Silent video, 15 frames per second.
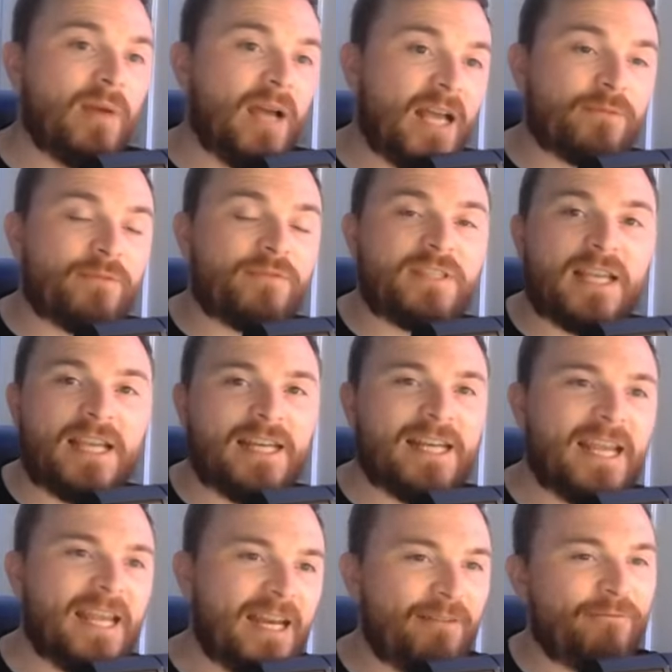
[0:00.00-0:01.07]
as we've seen
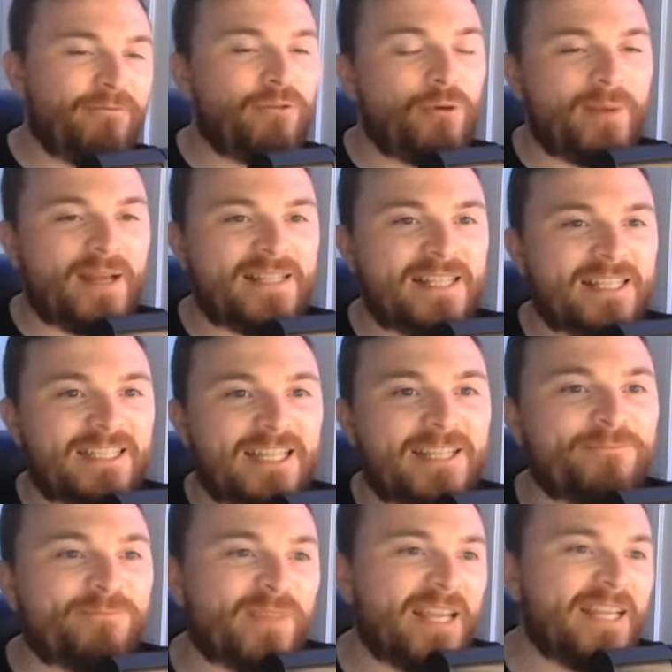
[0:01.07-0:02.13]
it for Man
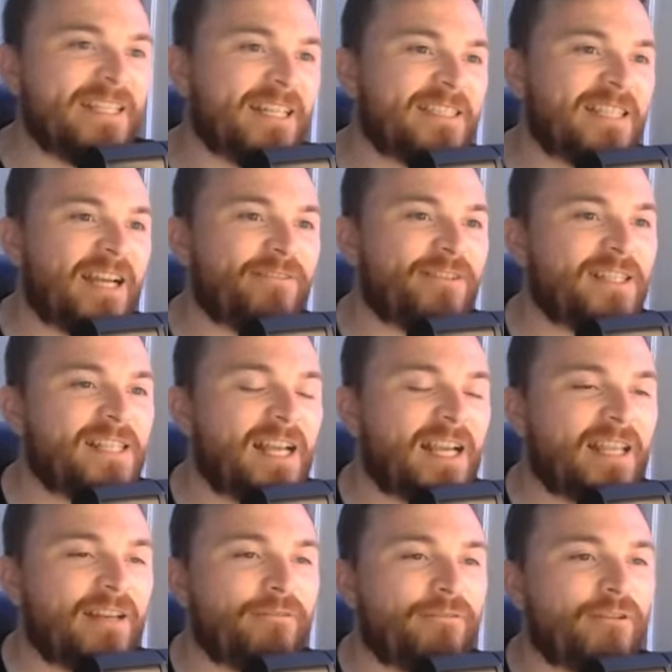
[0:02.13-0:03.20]
City, he does have
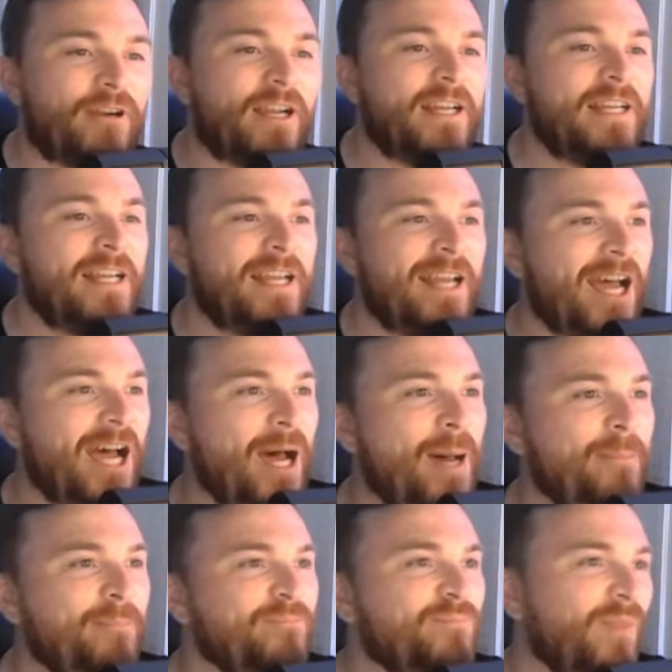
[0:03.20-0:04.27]
attacking a threat
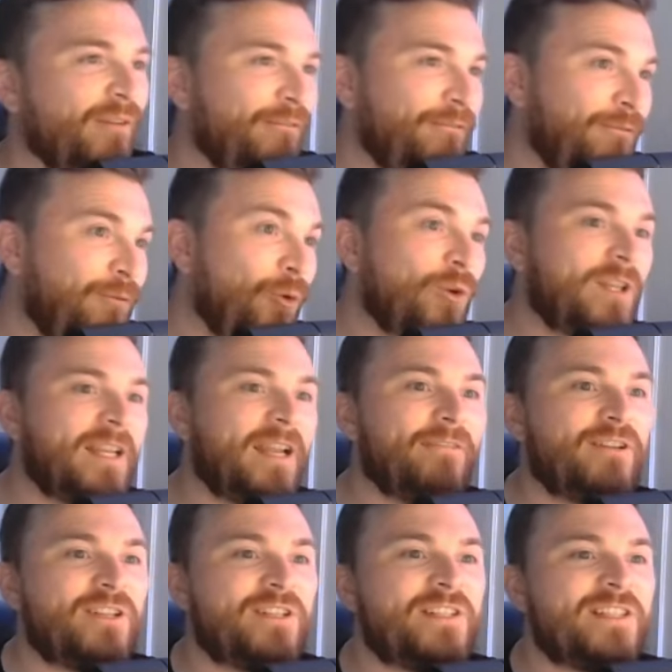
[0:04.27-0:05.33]
for the
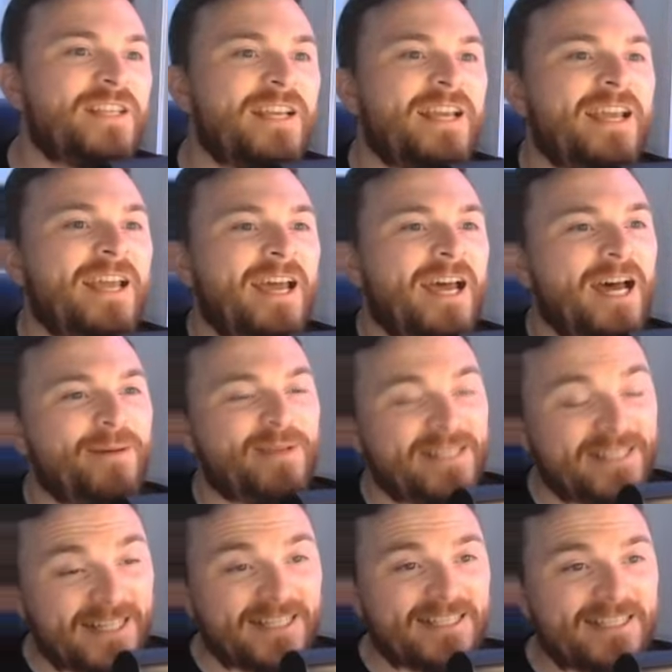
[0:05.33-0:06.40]
Netherlands.
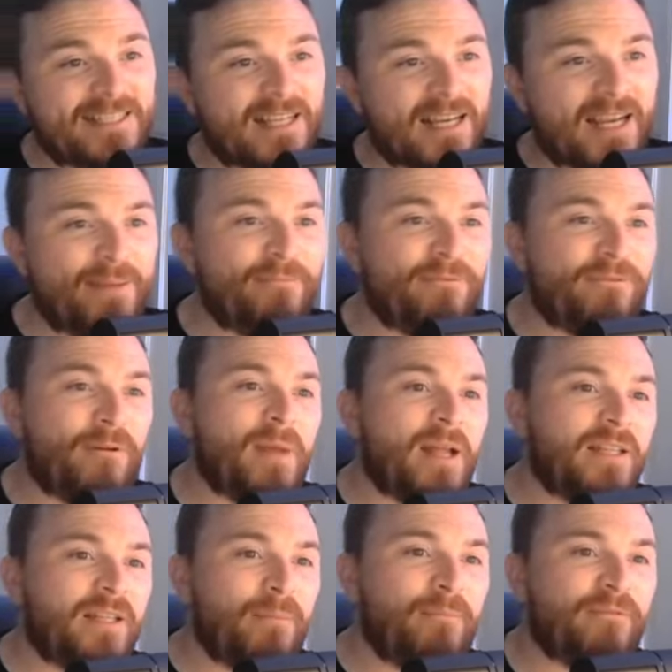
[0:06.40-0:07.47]
Assists came from
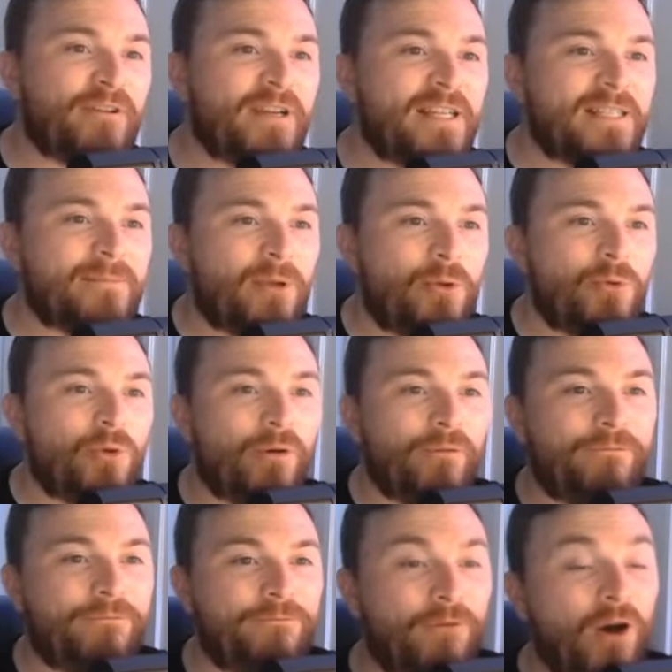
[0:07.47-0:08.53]
Dumfries, who
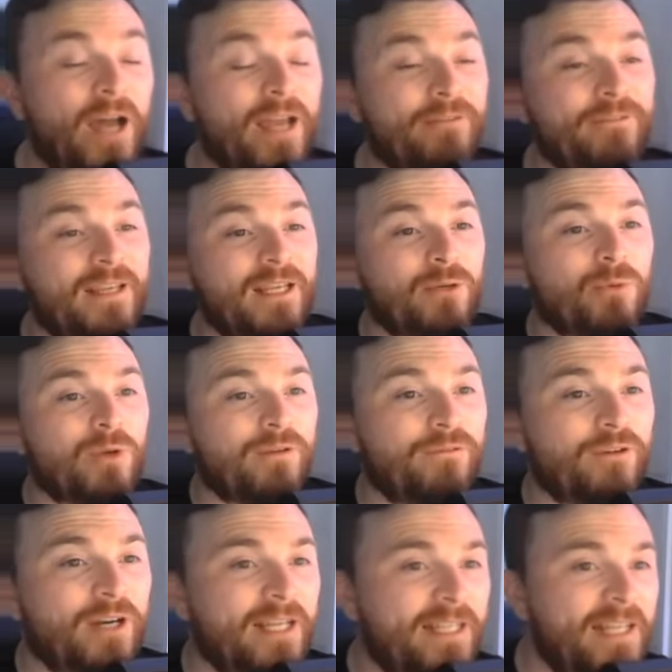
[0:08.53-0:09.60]
got 5 in
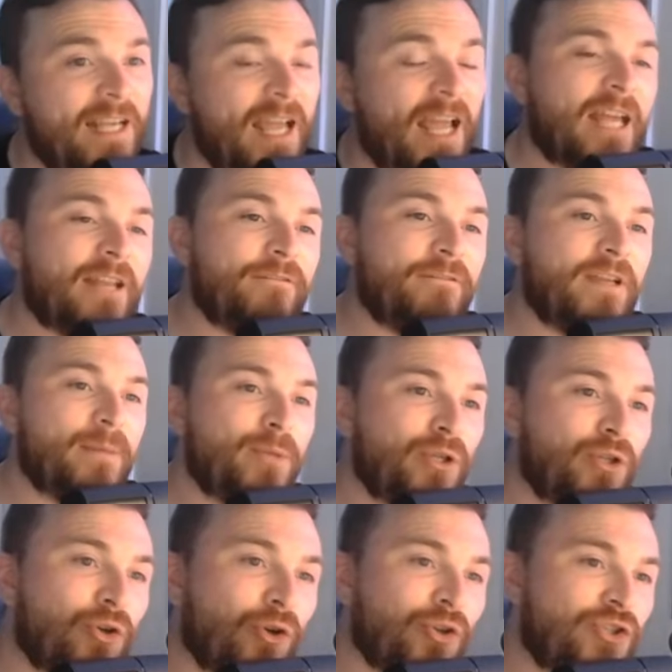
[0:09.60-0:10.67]
qualifying, and
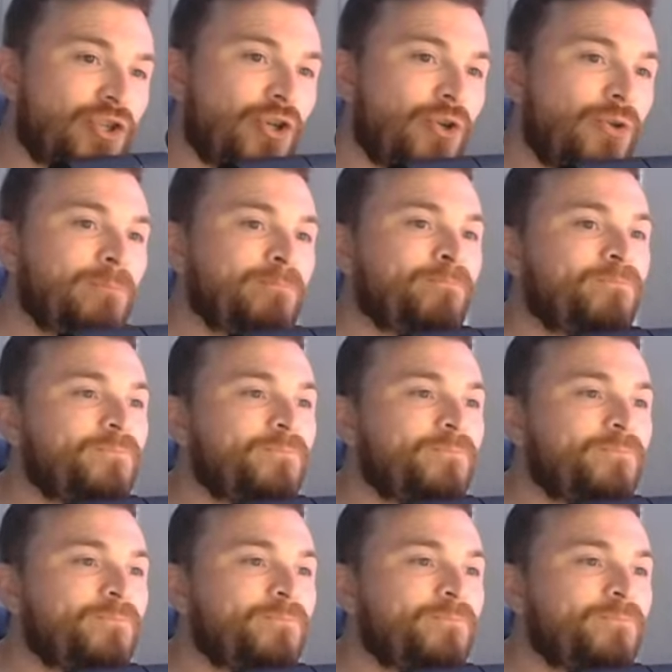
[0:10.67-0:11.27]
Veerman got 2.